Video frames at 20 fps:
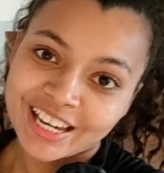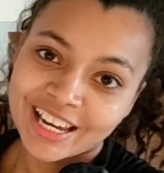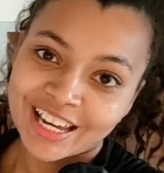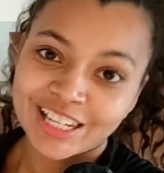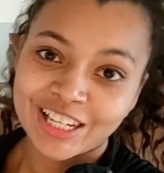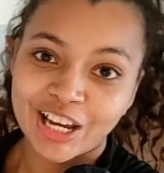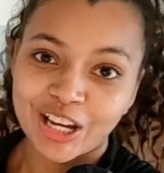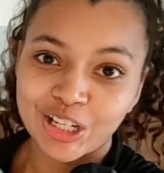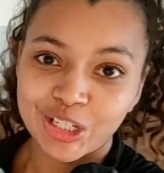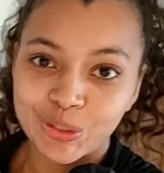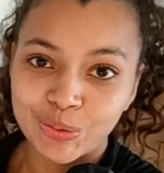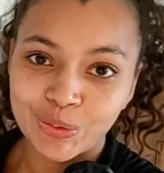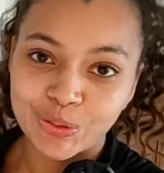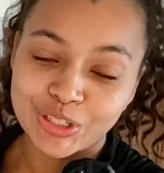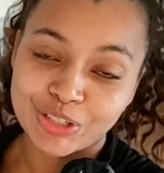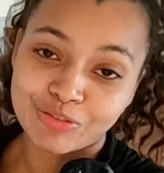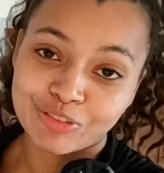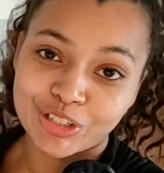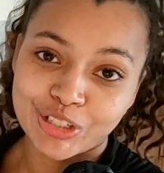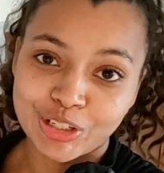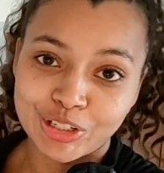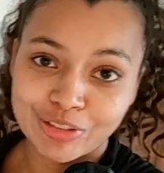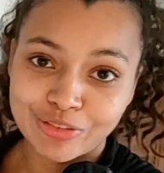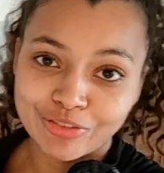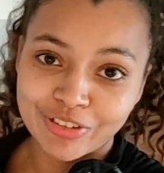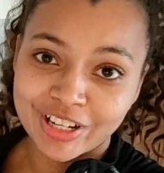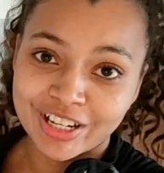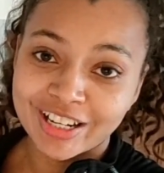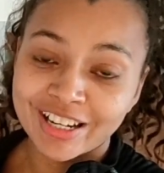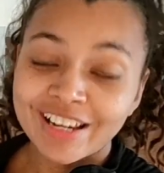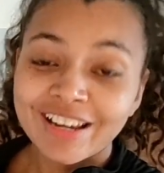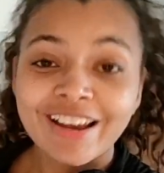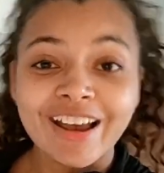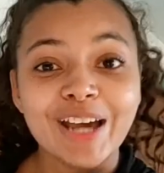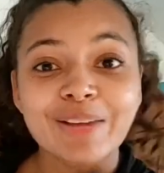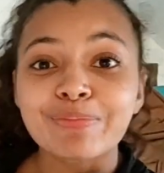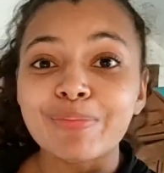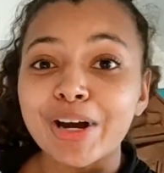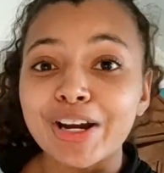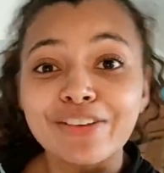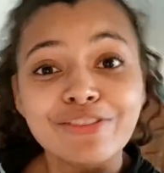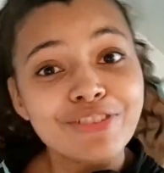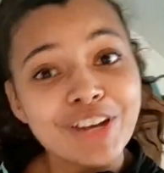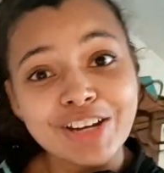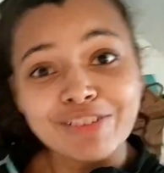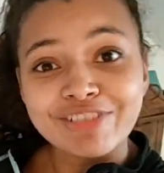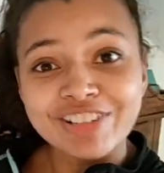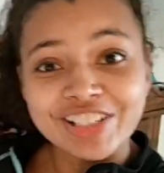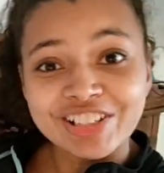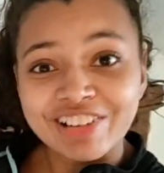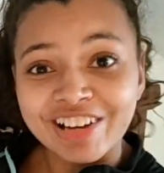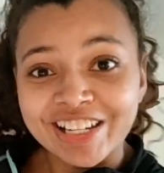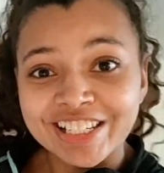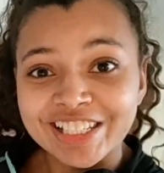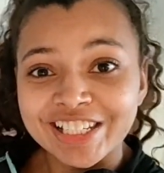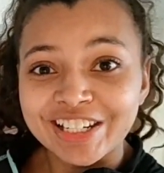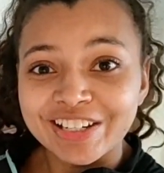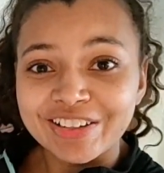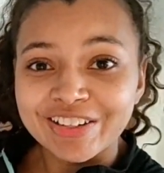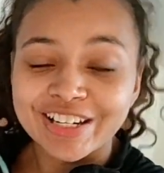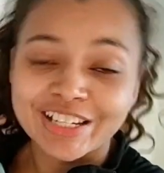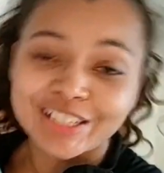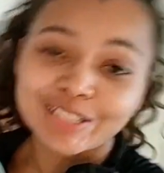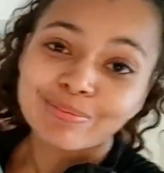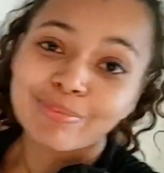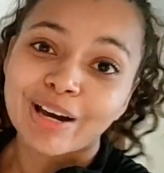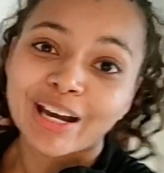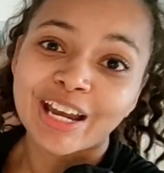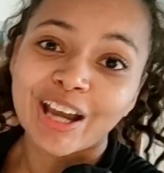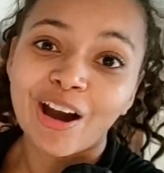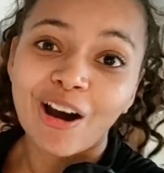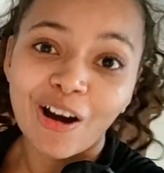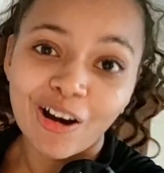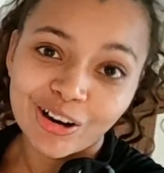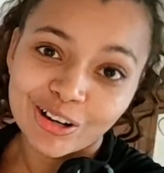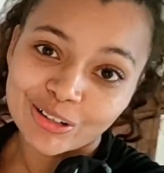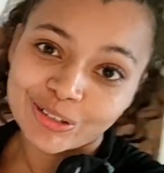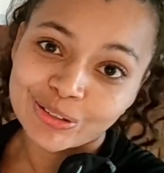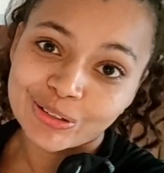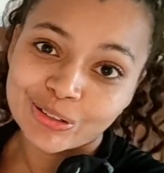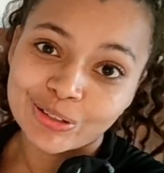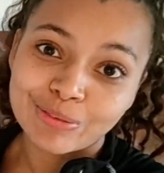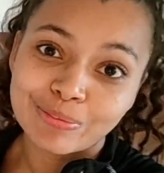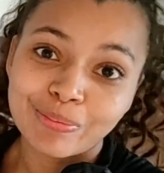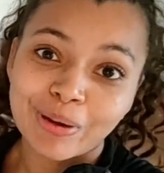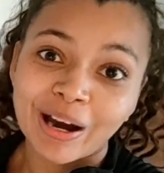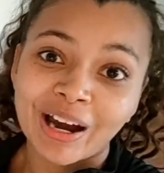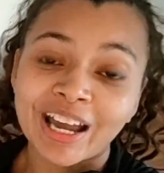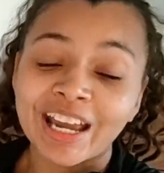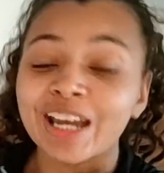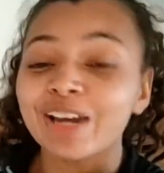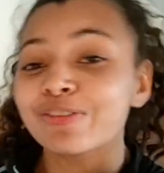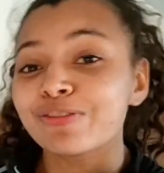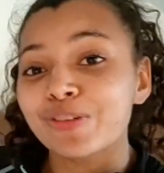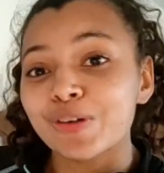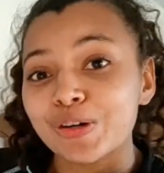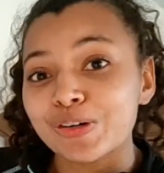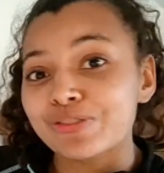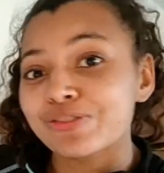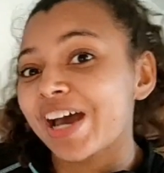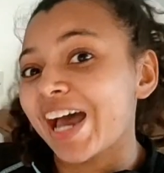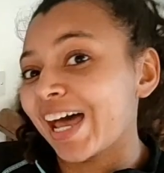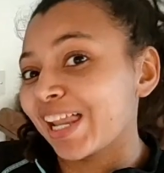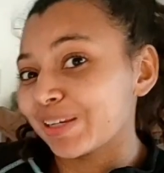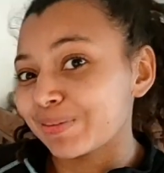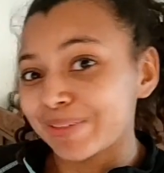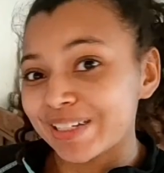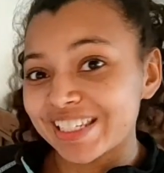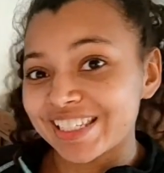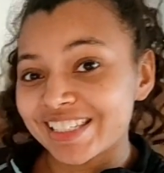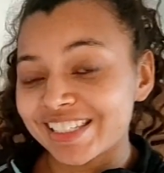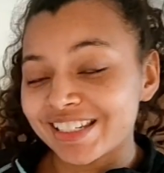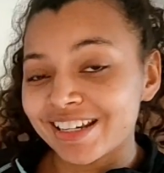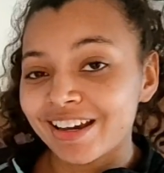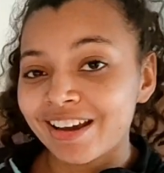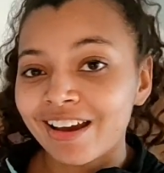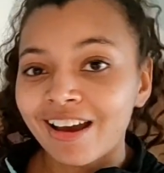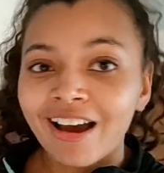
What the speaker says: and underwater photographer, and my favourite dry suit is my Argonaut by Fourth Element.